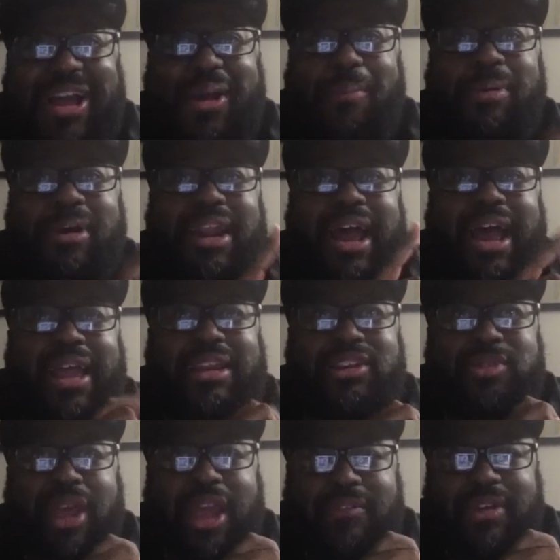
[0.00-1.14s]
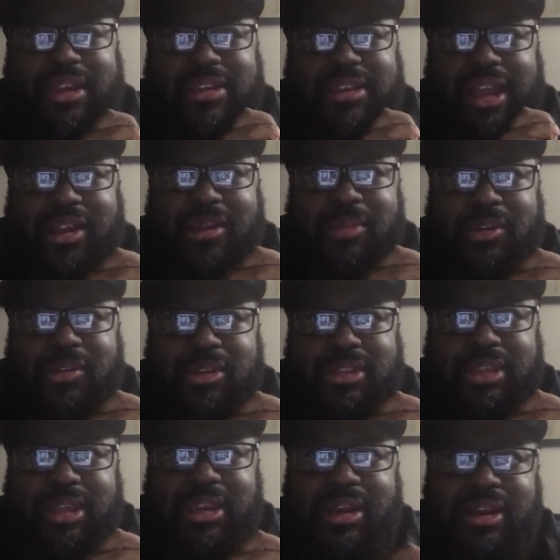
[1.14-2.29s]
But I do have a documentary
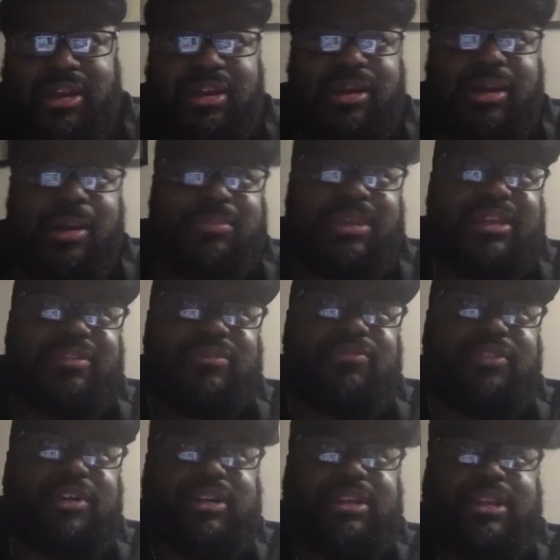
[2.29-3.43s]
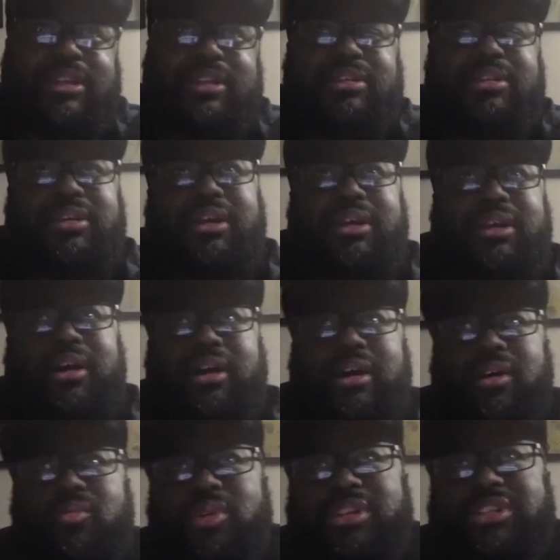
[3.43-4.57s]
that I'm getting funded,
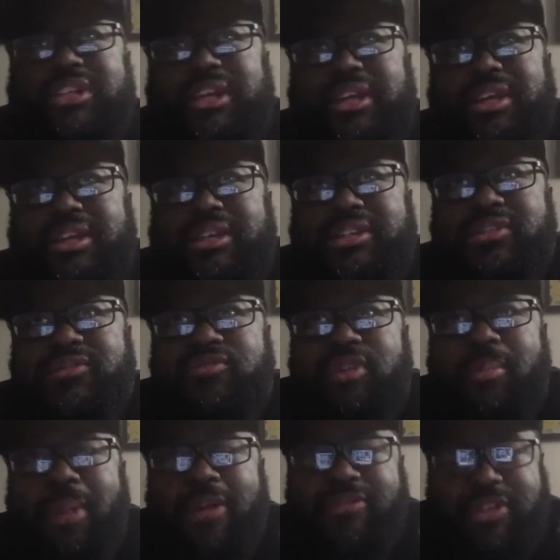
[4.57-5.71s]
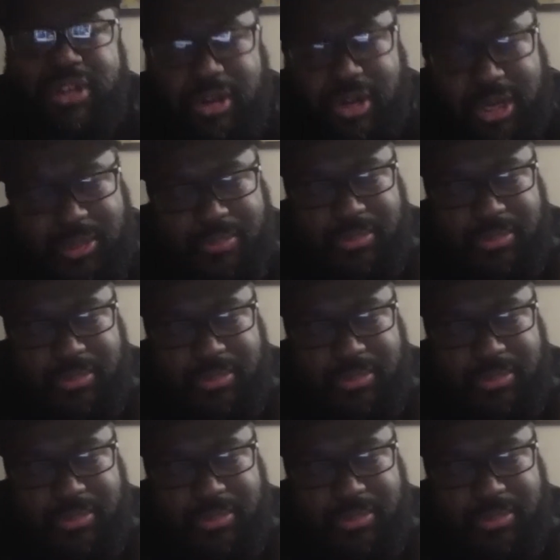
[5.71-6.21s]
which is from my fraternity,